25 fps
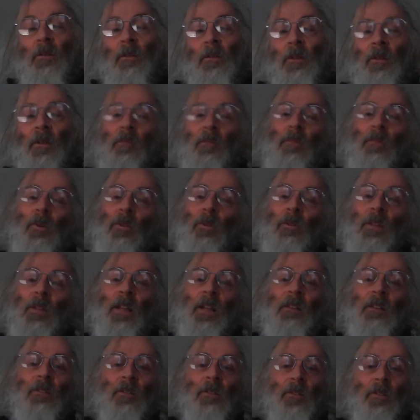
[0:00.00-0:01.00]
the Apollo
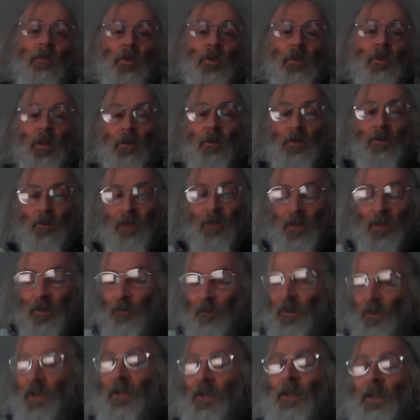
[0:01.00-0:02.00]
landed on the moon. I was already
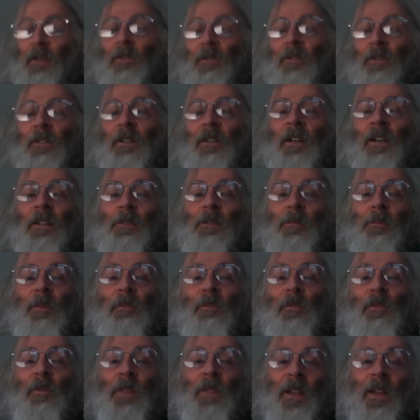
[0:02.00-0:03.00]
very keen on science
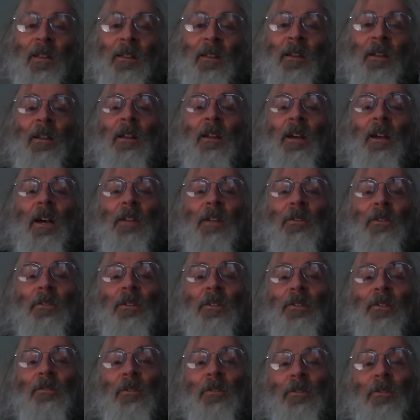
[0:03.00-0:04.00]
before then and on
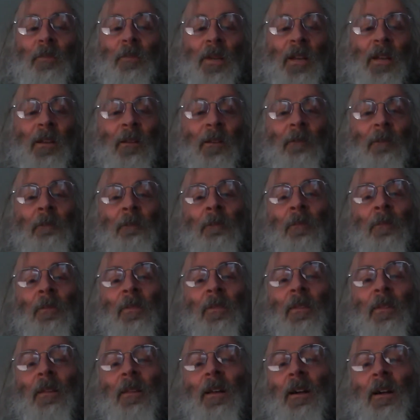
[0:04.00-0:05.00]
astronomy.
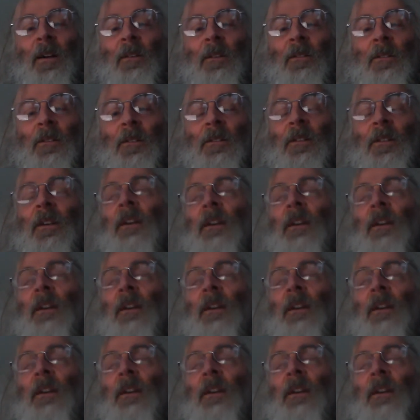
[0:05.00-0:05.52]
And